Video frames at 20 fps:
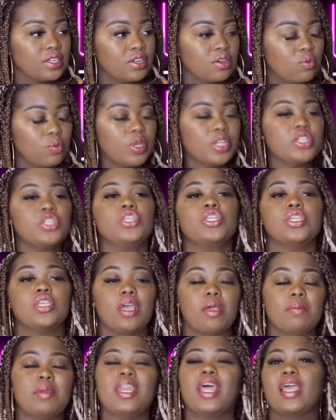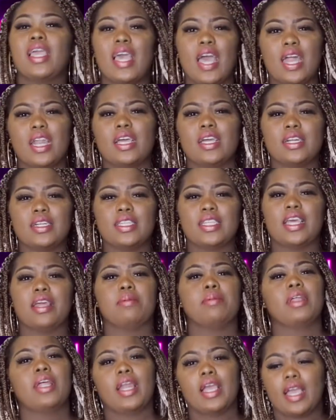which, I mean, I kind of understand
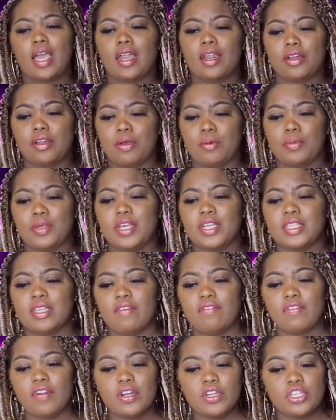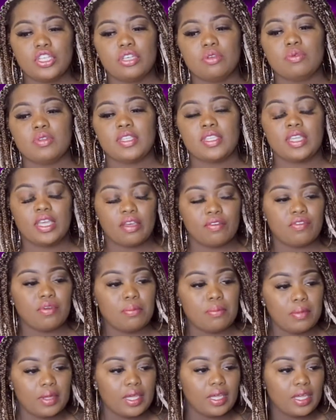it, but then I kind of don't, because at first she was
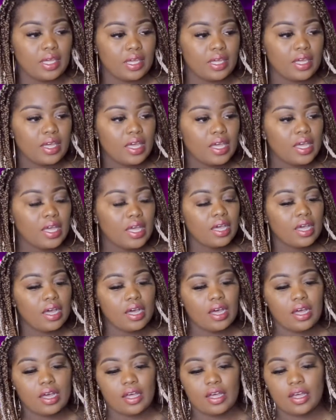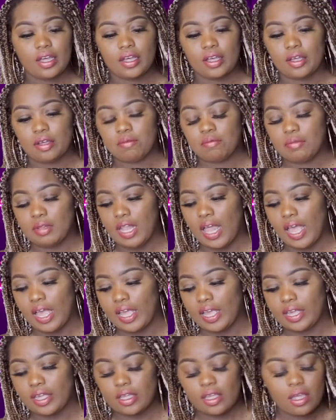giving me,
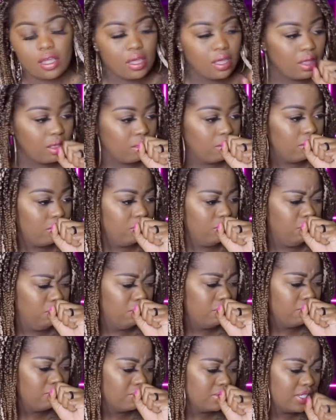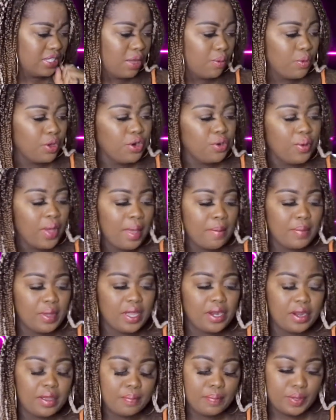like, someone who had
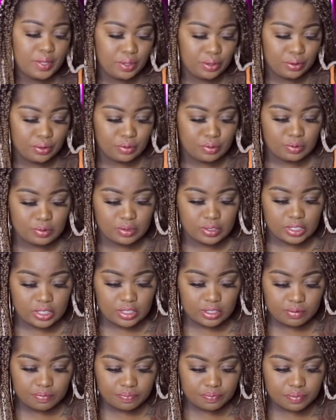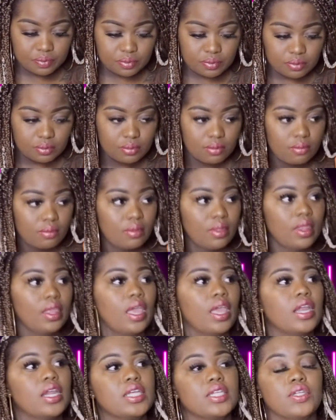been abused
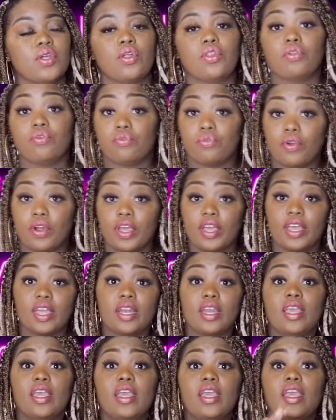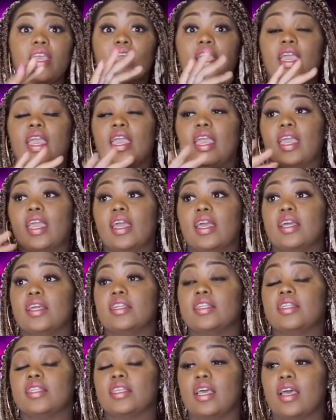and is on the run.
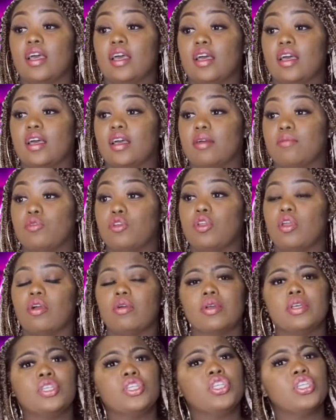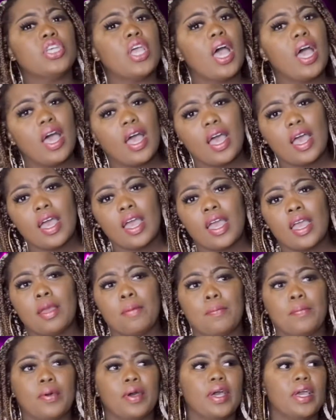And, you know, is shy,
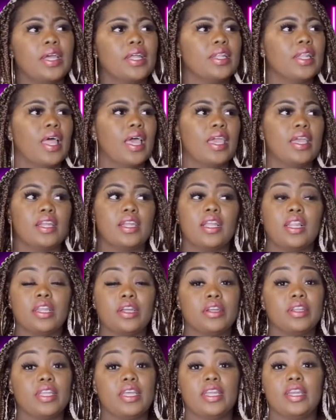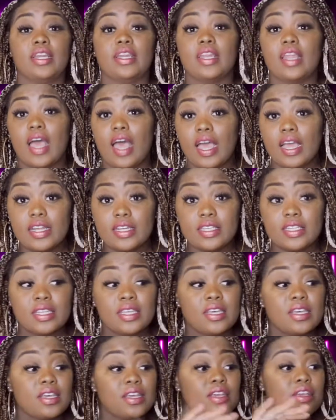but, like, and clearly not
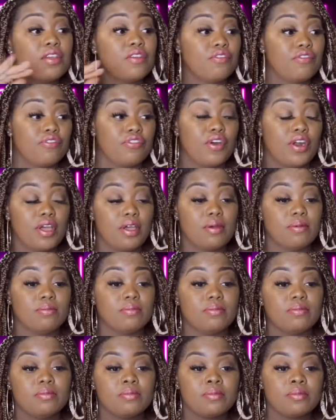from